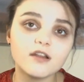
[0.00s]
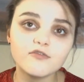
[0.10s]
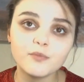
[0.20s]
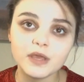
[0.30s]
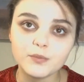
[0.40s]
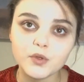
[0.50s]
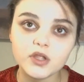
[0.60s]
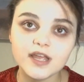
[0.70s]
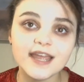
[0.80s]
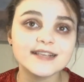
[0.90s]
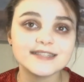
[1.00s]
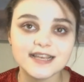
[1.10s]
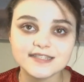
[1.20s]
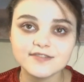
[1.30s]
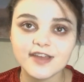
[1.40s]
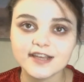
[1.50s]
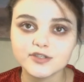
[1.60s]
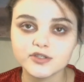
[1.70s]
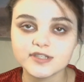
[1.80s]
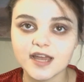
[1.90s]
of people, excessive
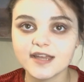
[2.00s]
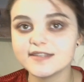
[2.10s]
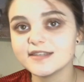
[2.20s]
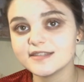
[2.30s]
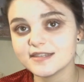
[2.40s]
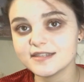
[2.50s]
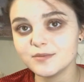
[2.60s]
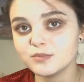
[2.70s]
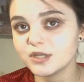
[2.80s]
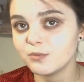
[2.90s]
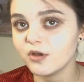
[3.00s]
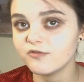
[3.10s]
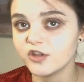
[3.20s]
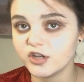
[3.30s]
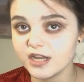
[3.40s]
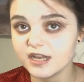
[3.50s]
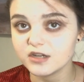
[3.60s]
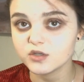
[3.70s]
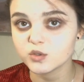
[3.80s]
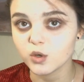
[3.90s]
exercise is a symptom of their eating
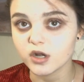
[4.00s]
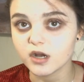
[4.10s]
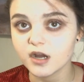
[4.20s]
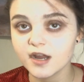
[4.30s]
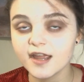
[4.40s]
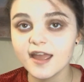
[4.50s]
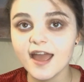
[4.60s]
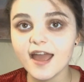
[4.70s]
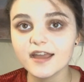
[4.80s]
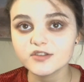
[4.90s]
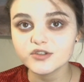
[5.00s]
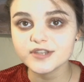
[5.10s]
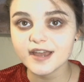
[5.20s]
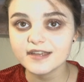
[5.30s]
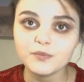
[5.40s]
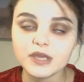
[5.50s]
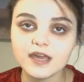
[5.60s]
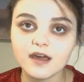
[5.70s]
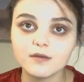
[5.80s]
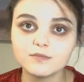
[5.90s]
disorder. Exercise
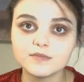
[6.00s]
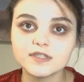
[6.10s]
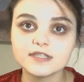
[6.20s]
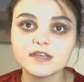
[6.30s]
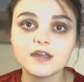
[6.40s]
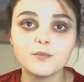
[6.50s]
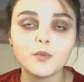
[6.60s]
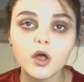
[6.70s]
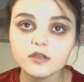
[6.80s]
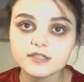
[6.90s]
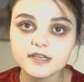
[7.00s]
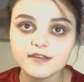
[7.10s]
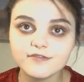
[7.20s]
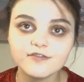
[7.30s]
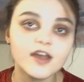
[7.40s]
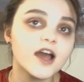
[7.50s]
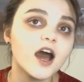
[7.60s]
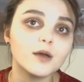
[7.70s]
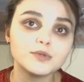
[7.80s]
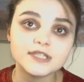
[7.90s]
becomes compulsive,
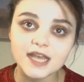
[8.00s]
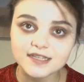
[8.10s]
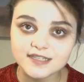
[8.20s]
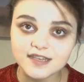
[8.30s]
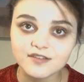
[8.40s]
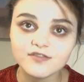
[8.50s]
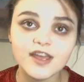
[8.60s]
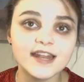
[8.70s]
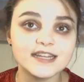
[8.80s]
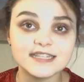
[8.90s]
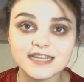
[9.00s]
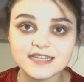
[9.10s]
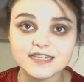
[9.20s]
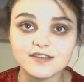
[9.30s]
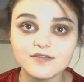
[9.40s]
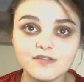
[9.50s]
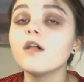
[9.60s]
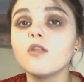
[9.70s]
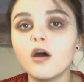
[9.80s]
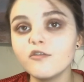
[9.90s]
obsessive, and addictive.
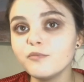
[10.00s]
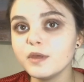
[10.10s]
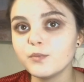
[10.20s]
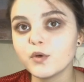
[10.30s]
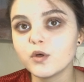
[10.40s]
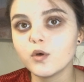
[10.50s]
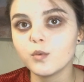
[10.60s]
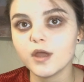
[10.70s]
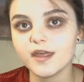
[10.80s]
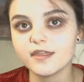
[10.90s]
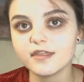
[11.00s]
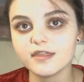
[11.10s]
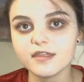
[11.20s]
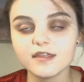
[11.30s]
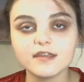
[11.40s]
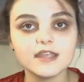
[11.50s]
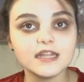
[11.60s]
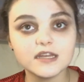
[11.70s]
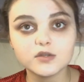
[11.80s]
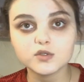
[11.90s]
A lot of people with
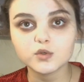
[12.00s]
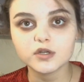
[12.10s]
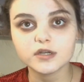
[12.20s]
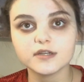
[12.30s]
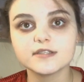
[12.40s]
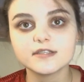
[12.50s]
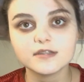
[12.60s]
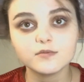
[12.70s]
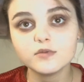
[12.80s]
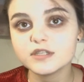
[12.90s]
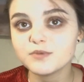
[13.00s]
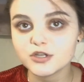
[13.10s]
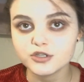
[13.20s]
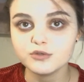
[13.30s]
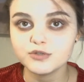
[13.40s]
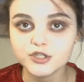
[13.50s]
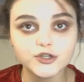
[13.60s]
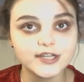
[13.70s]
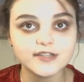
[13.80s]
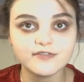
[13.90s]
eating disorders, especially
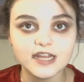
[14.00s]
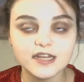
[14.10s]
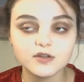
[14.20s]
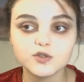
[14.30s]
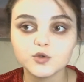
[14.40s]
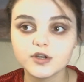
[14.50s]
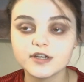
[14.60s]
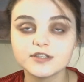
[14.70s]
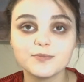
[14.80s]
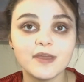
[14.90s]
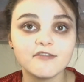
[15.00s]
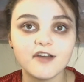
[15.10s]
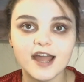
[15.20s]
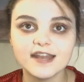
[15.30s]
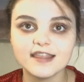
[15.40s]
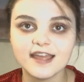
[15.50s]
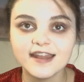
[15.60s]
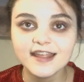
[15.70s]
restrictive eating disorders, may find that